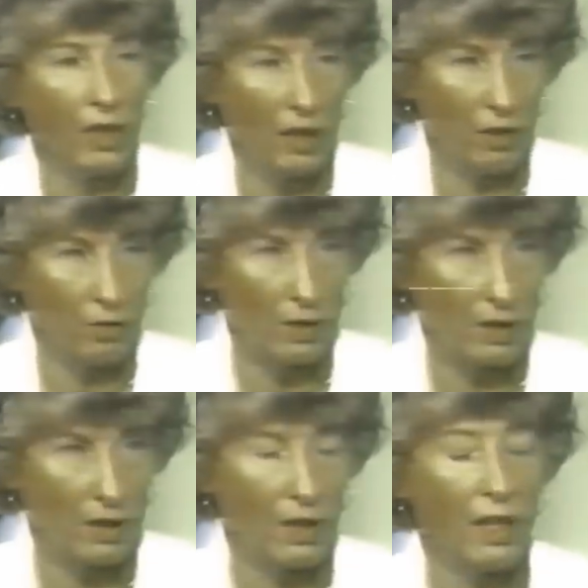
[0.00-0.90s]
the
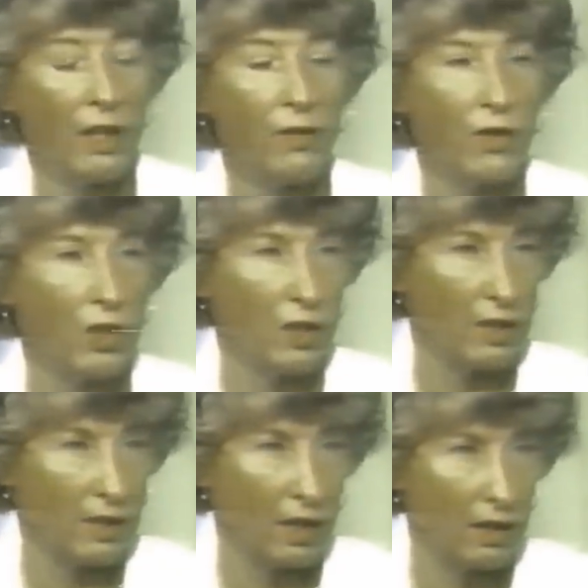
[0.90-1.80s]
hairdresser. If she
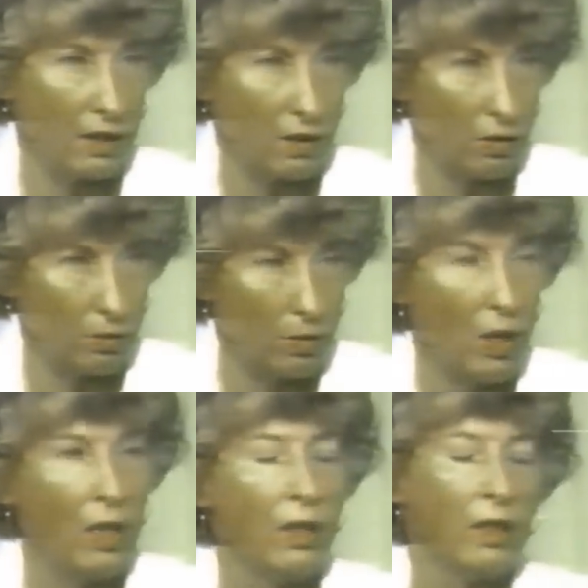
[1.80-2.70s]
decides to
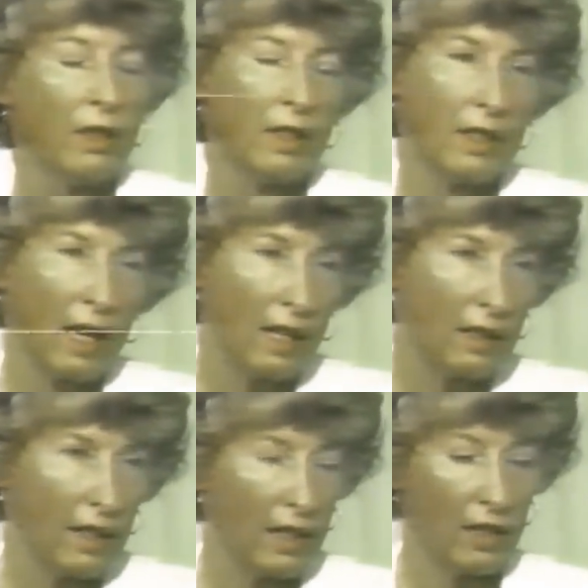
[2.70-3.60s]

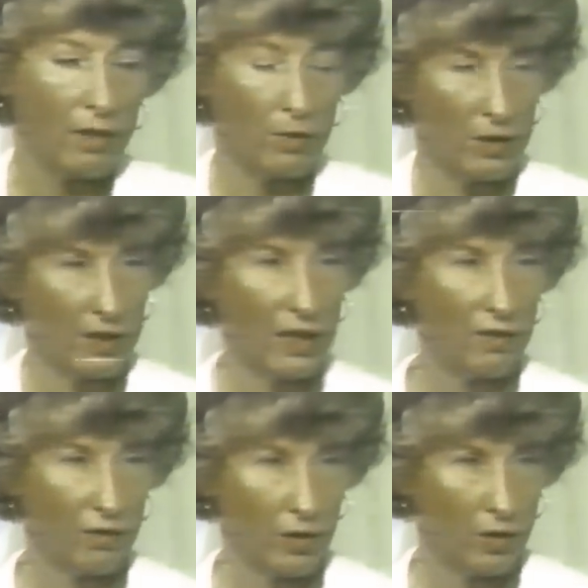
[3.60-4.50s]
style the hair, we'll
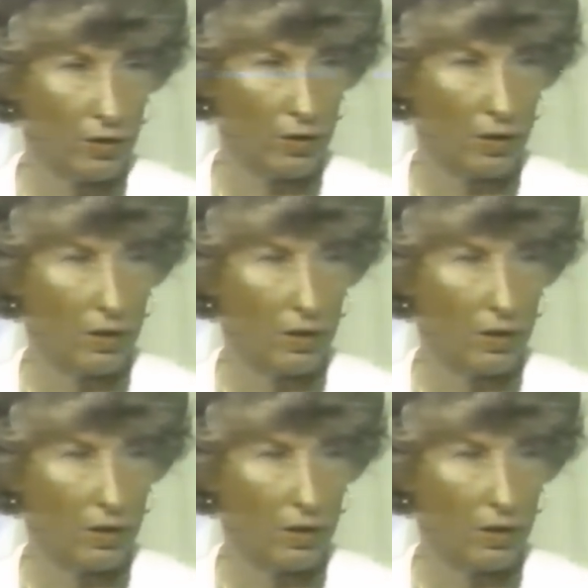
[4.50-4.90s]
say, for her